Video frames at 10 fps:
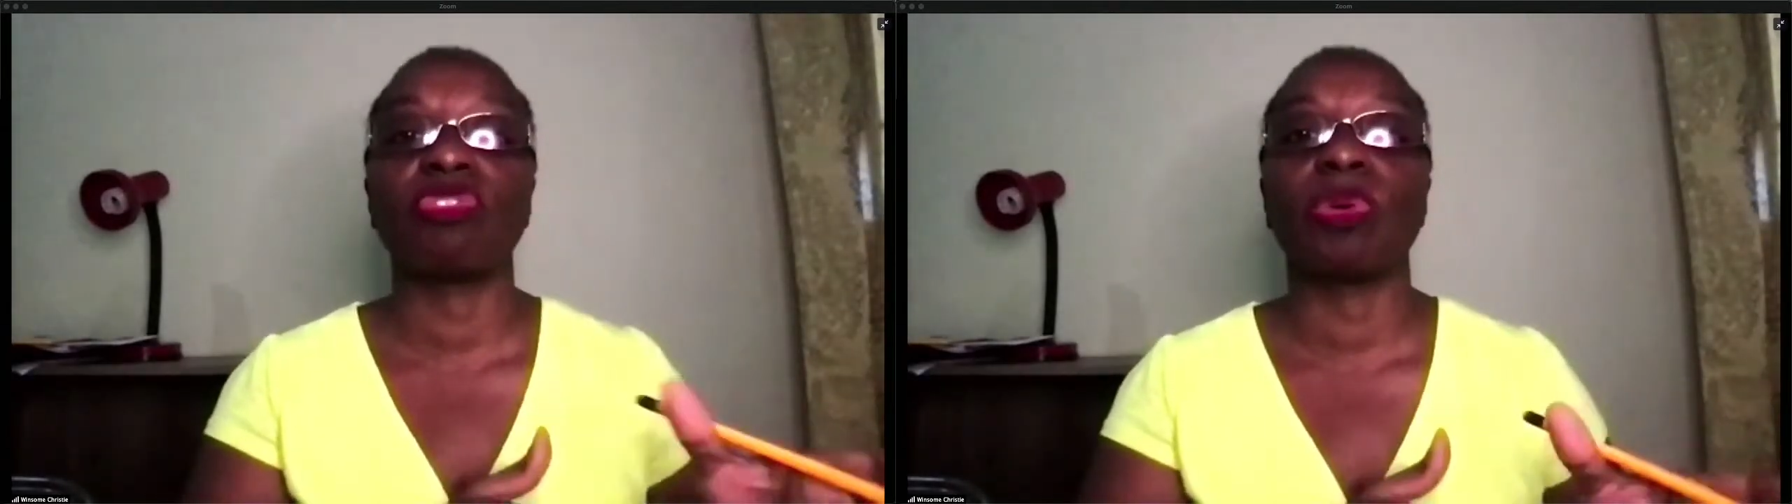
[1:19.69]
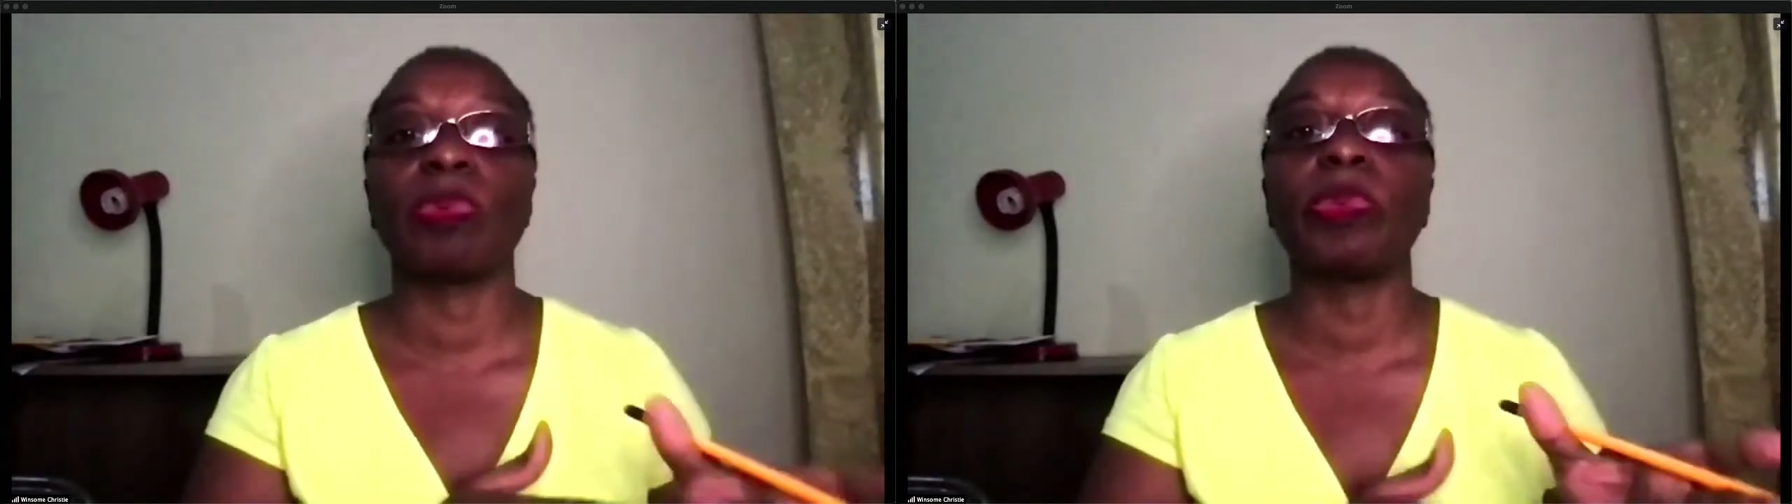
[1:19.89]

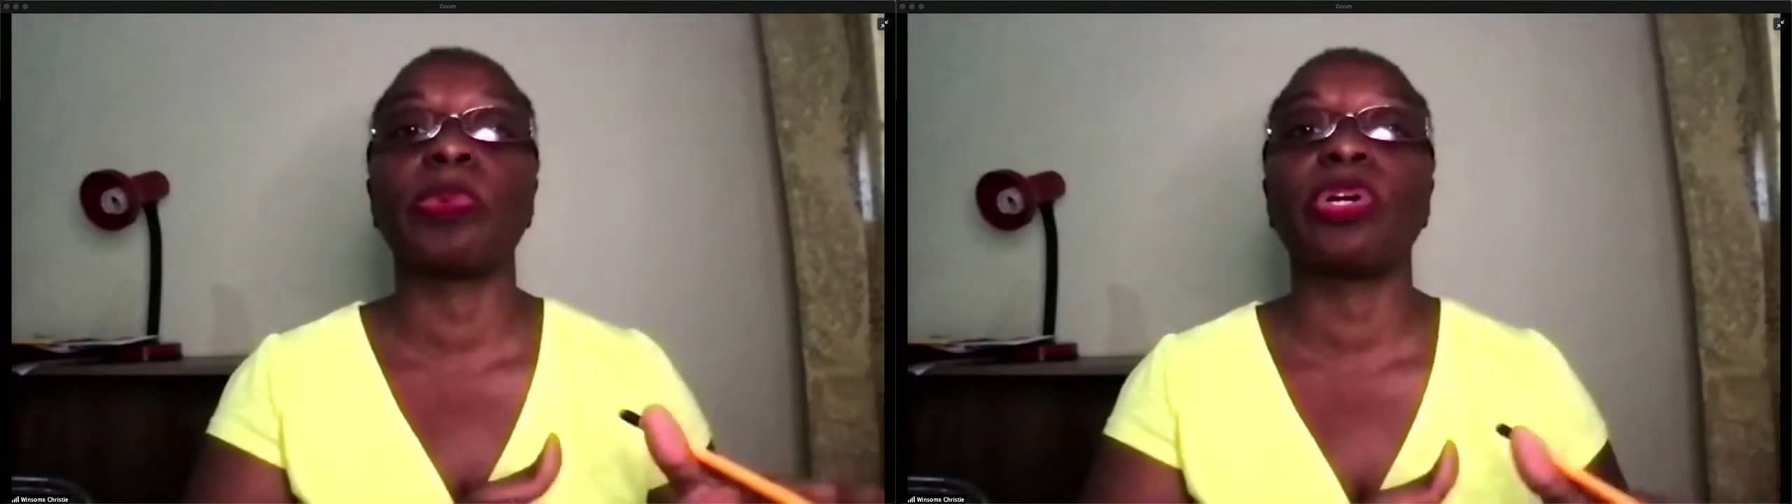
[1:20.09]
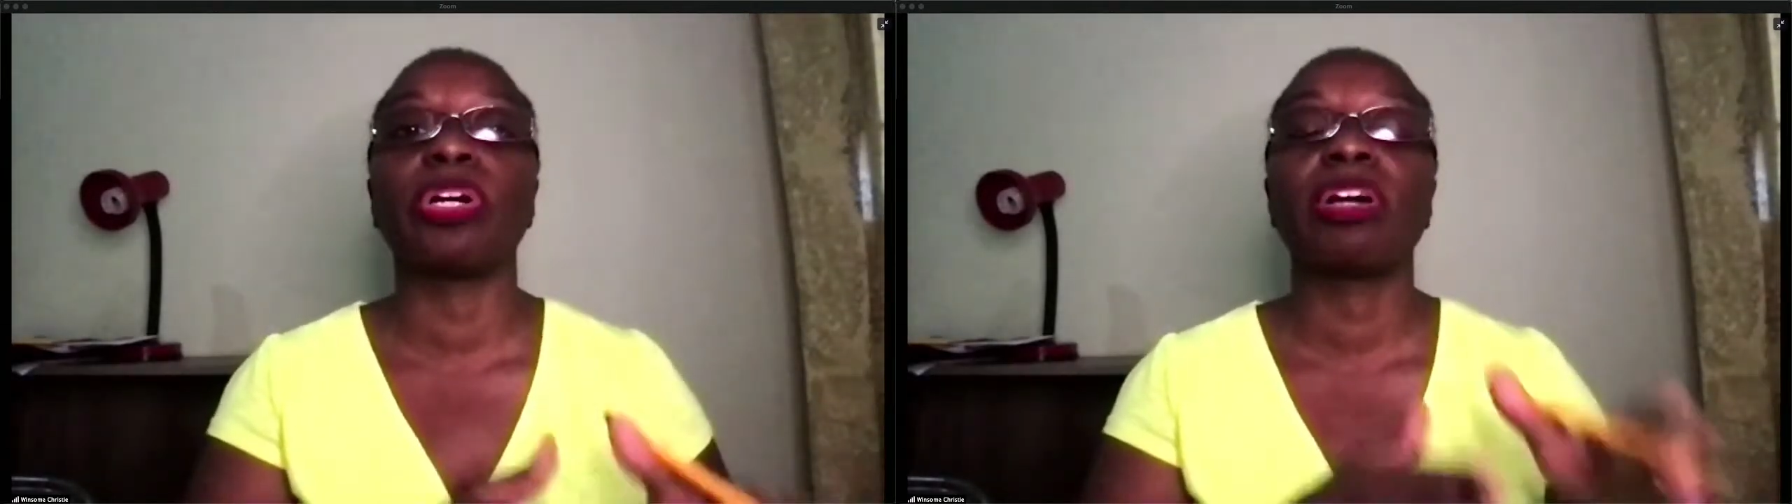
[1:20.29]
drug will
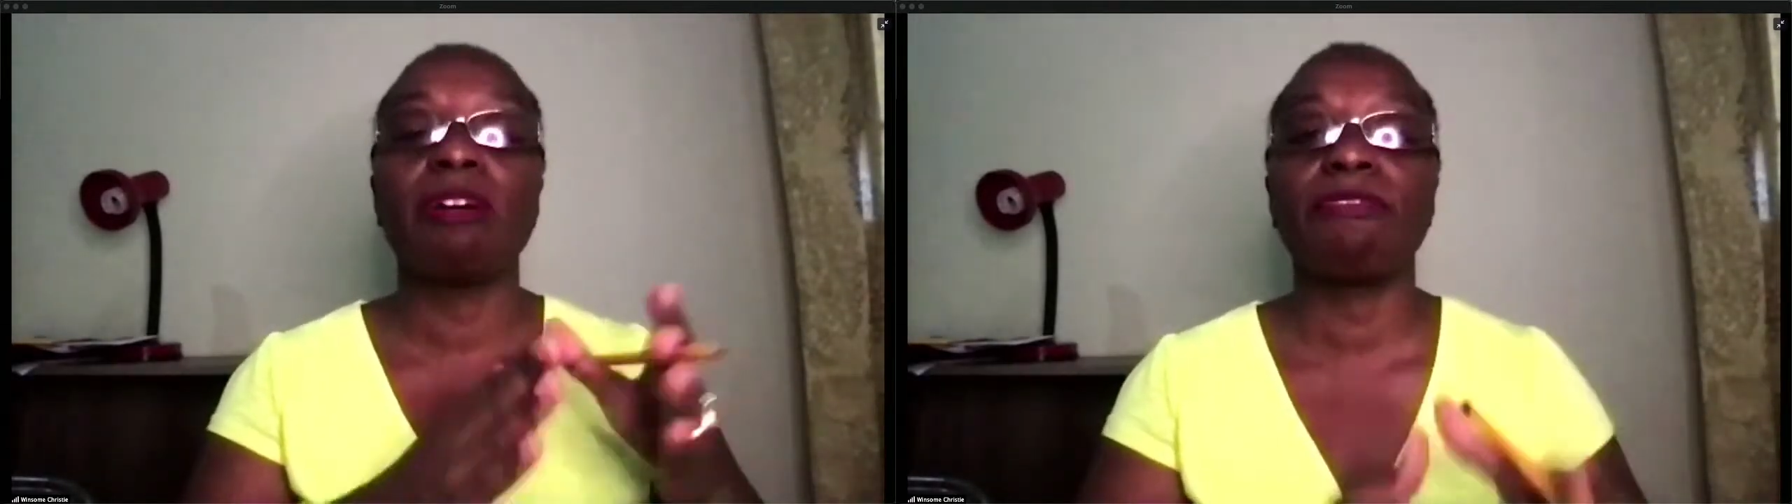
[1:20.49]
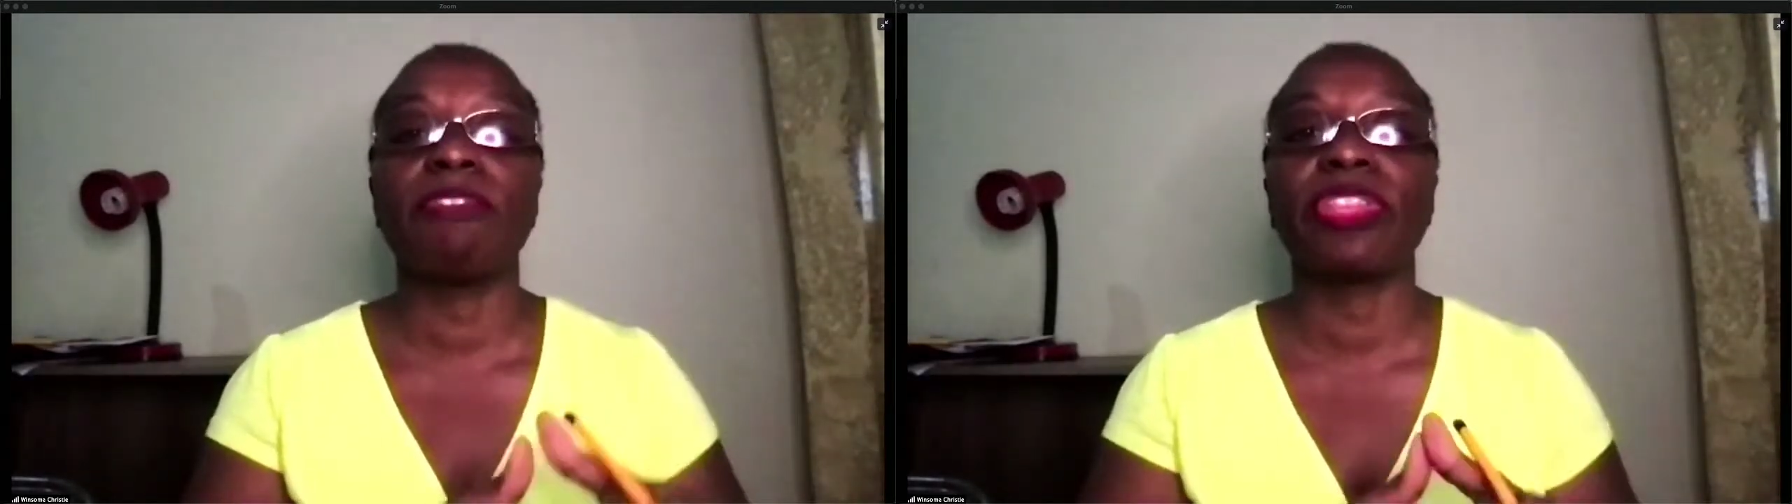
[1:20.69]
work
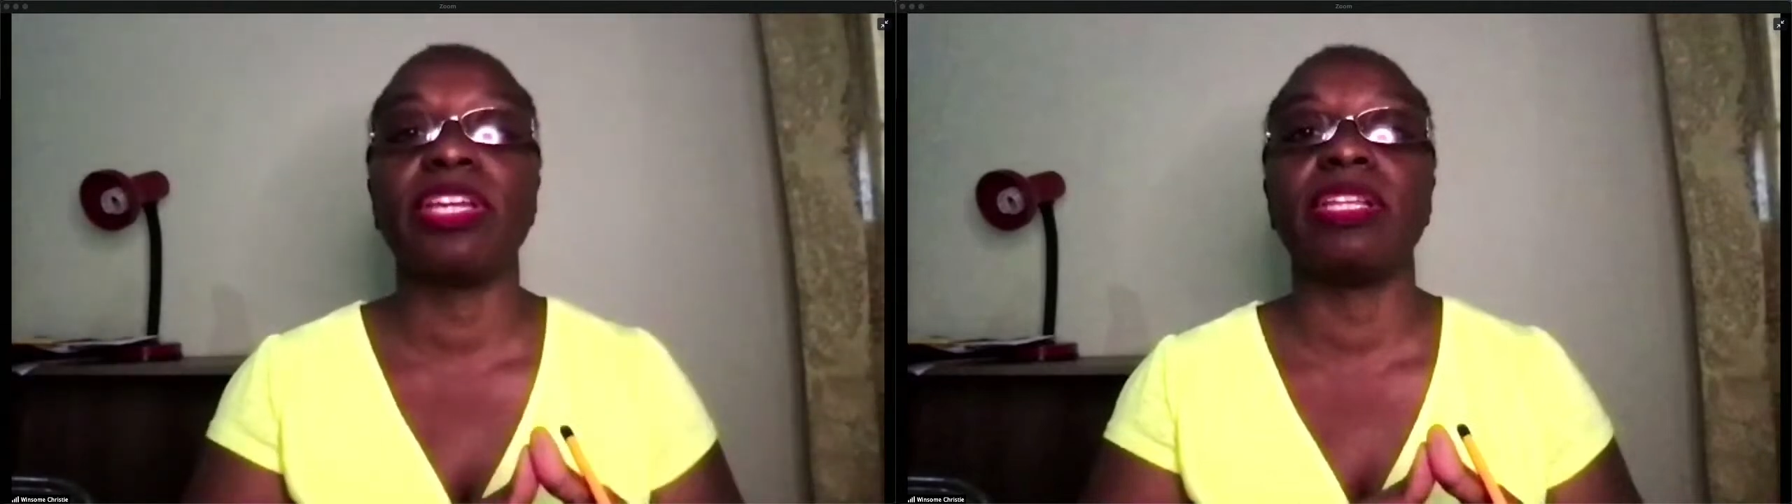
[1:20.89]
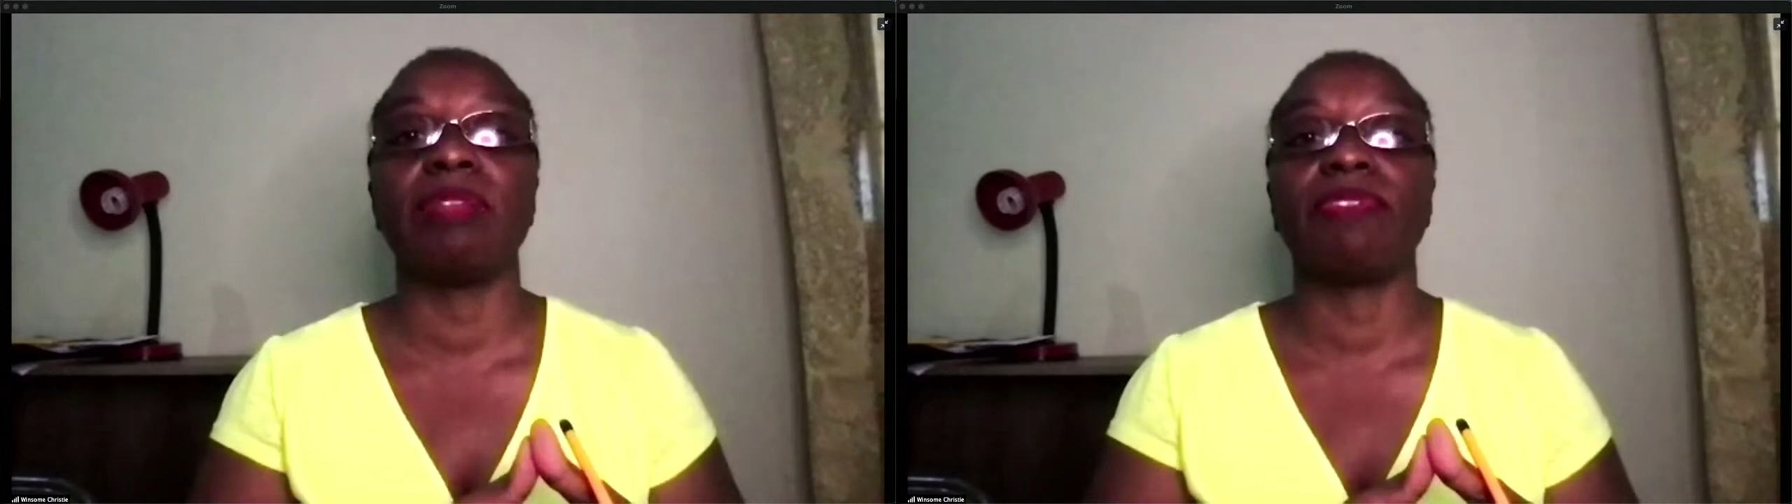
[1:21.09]
for the
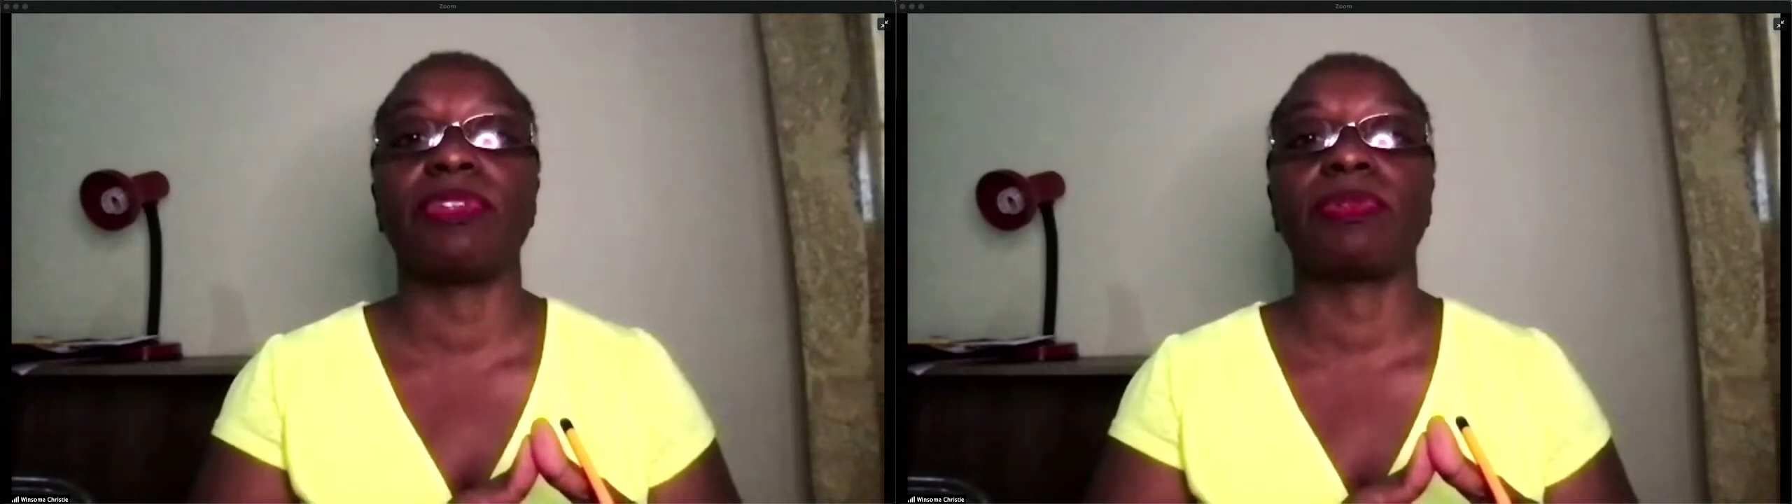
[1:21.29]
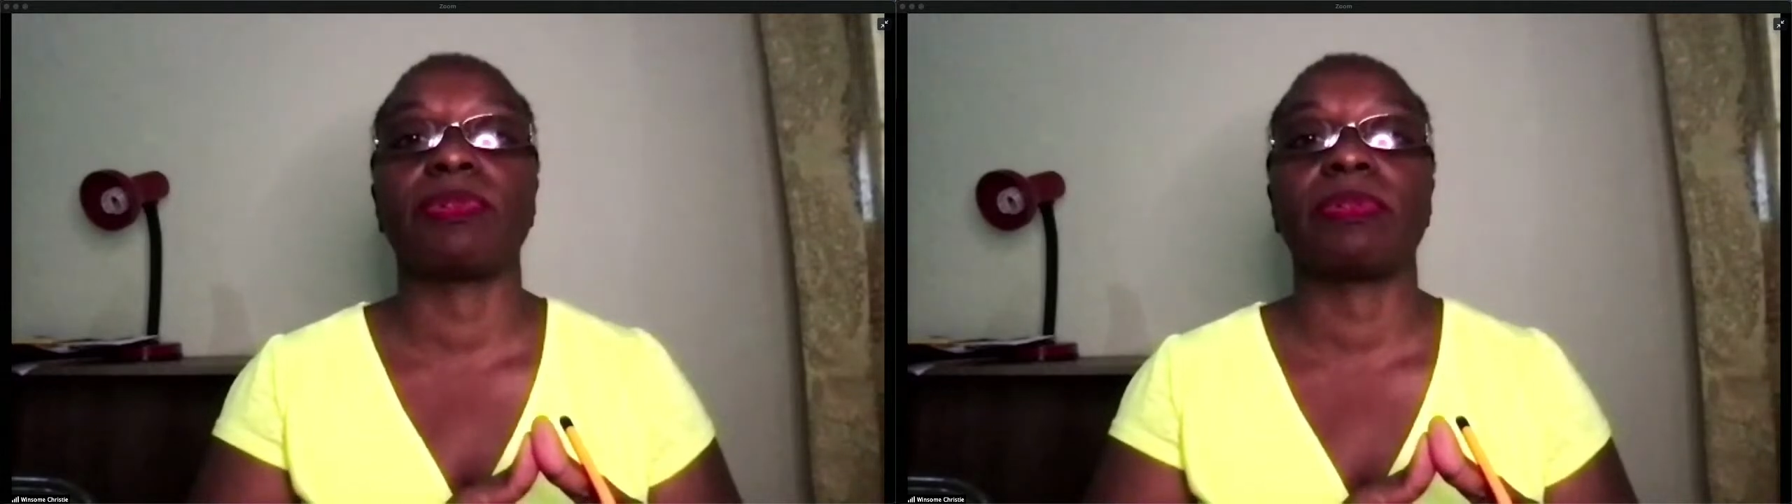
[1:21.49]

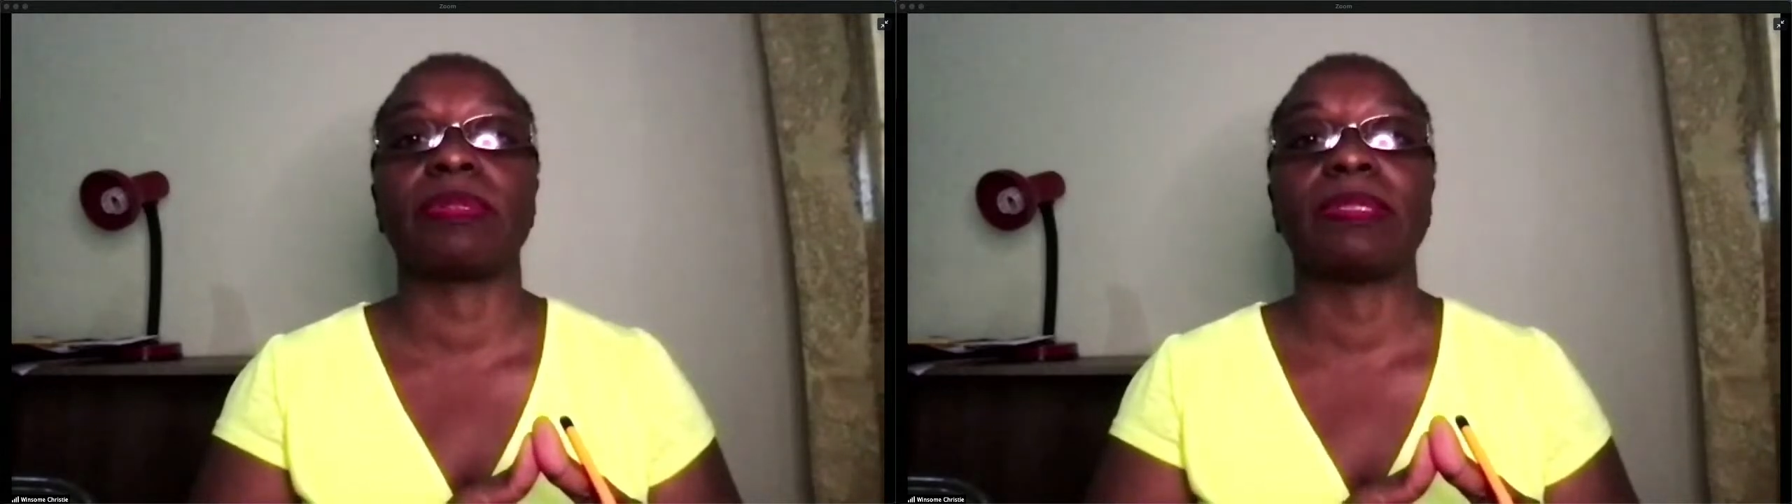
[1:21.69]
individual.